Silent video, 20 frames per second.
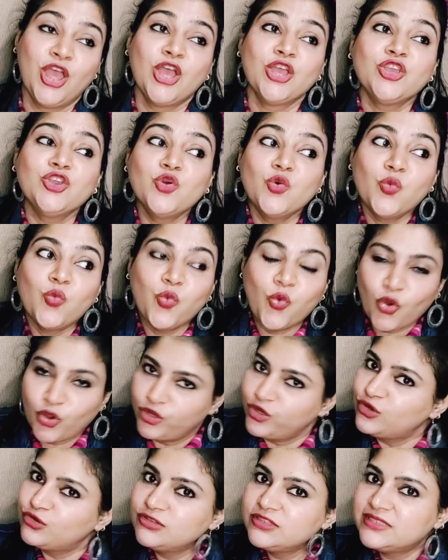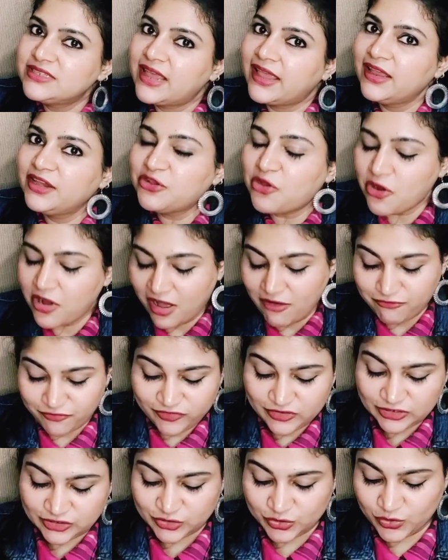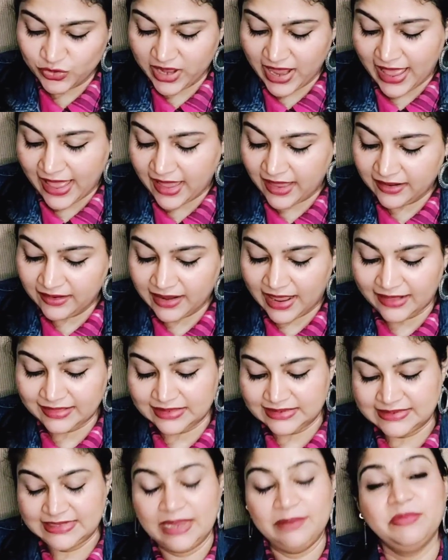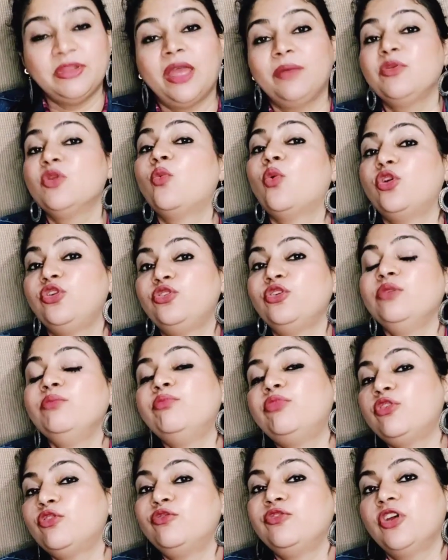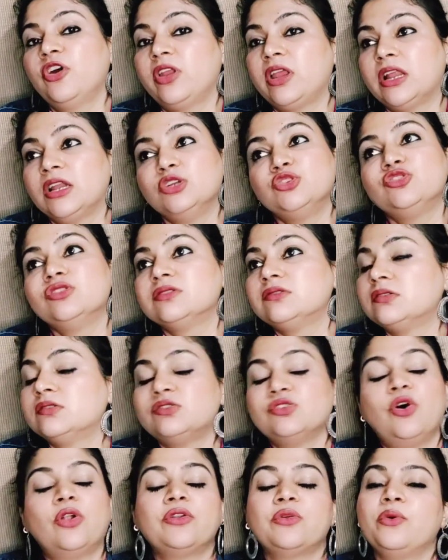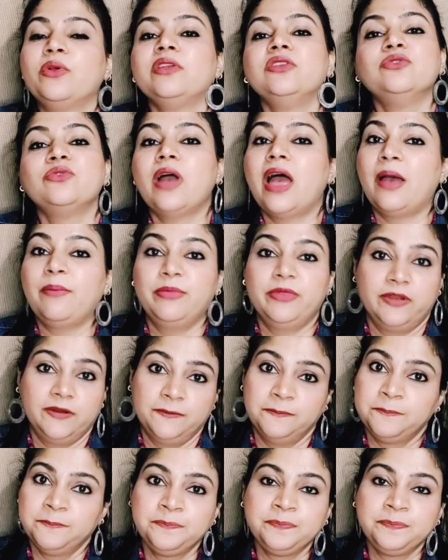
You want to stay in your comfort zone, and at the same time you want to improve your English. This is not going to happen.